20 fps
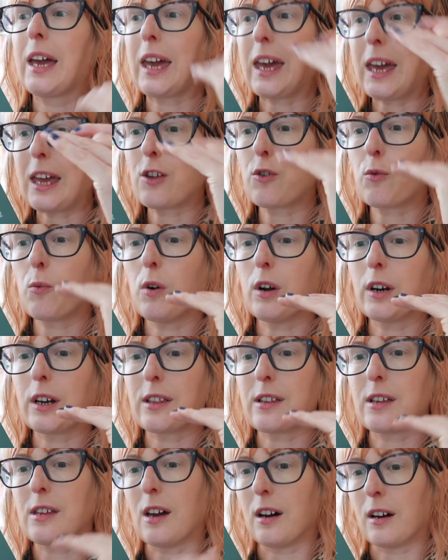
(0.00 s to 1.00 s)
Each one
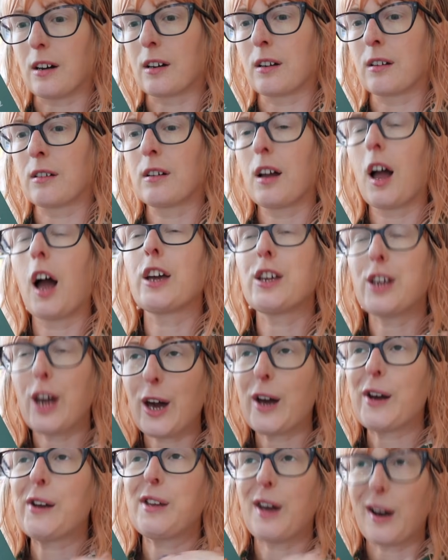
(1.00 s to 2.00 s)
is a
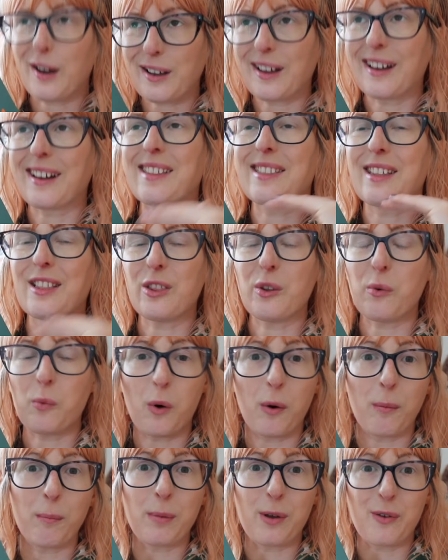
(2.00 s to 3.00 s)
year younger than the
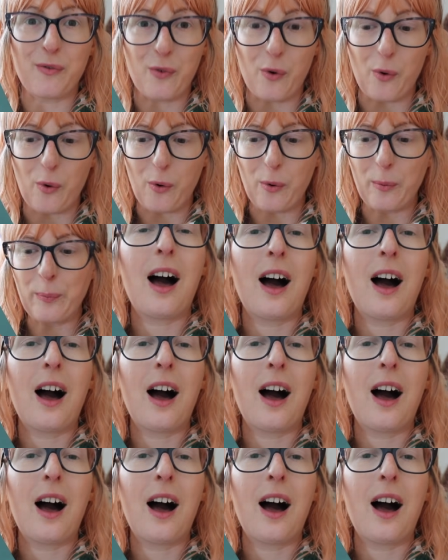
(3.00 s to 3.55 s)
one before.